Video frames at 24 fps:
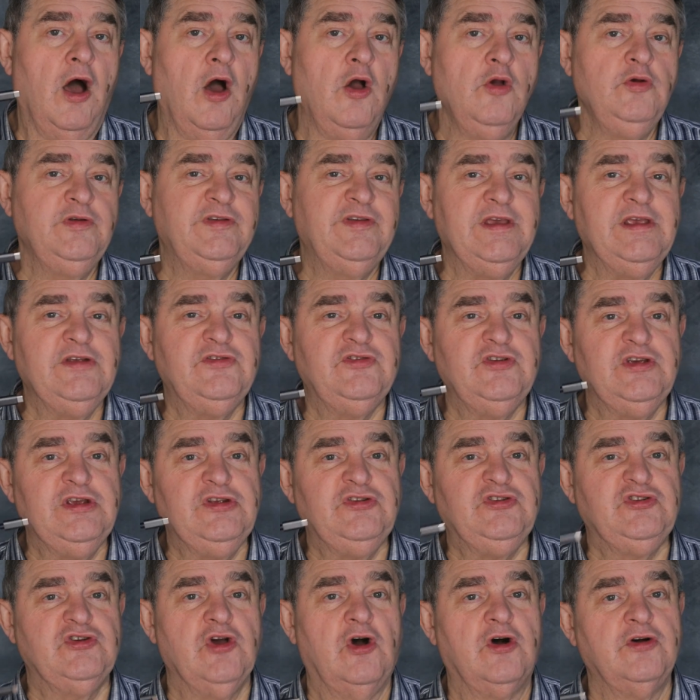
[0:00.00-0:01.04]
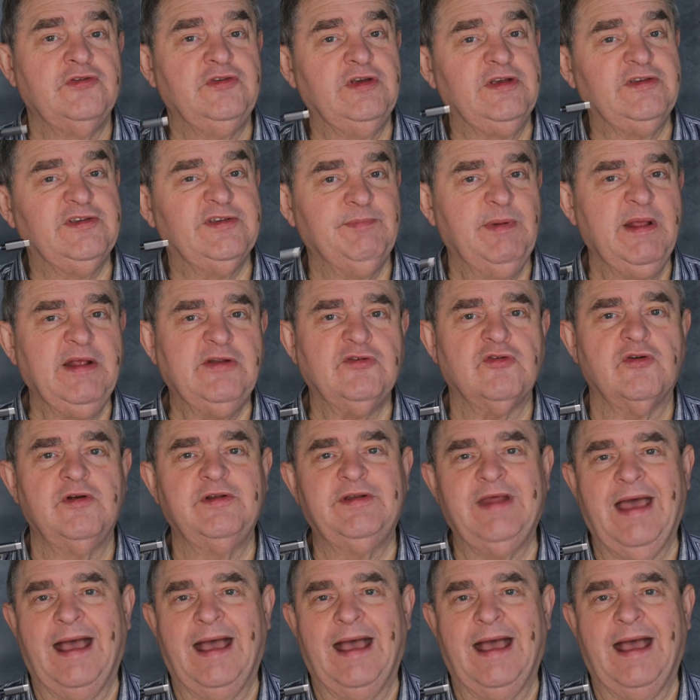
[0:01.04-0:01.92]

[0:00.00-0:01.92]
OTG charging splitter